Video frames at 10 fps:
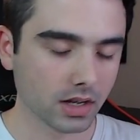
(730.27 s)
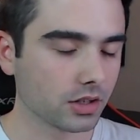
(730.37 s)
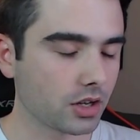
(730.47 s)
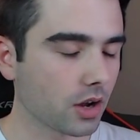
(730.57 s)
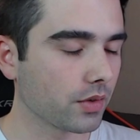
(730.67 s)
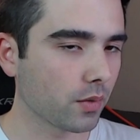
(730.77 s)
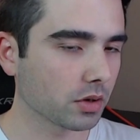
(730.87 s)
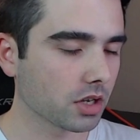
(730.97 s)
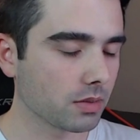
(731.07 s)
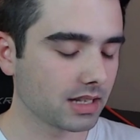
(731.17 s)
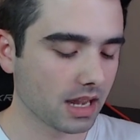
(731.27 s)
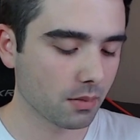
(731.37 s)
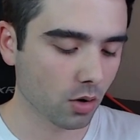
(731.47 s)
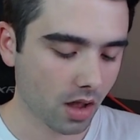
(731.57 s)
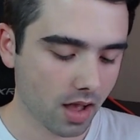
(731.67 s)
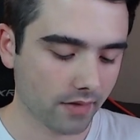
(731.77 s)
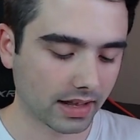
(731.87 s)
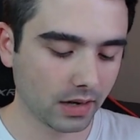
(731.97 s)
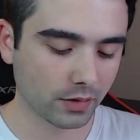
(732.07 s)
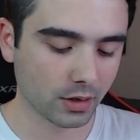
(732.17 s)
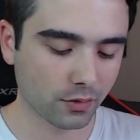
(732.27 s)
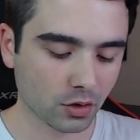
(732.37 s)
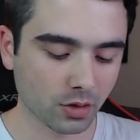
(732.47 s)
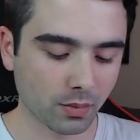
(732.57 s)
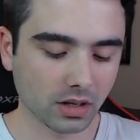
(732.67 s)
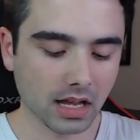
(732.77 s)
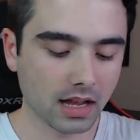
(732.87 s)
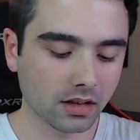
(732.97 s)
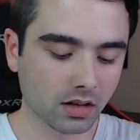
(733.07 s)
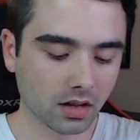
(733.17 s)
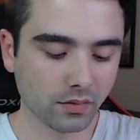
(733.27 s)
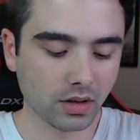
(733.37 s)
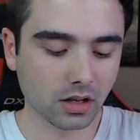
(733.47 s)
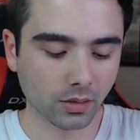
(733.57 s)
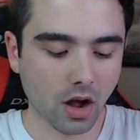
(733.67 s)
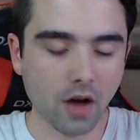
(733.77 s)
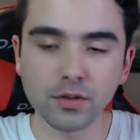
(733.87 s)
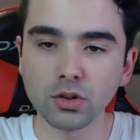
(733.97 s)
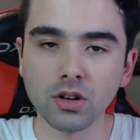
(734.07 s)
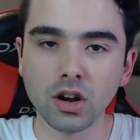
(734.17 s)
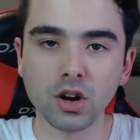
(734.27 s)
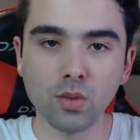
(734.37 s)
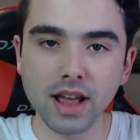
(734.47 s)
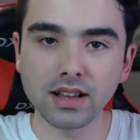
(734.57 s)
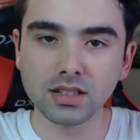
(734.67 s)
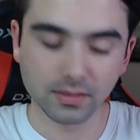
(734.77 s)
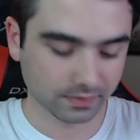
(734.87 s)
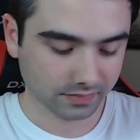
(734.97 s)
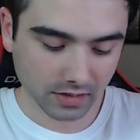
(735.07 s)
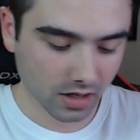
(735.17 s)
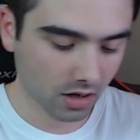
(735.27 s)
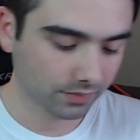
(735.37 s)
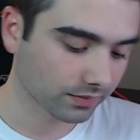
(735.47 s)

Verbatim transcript: Don't know, we're gonna be seeing more about that in the near future, but like the, the clone officer, Rex, you know,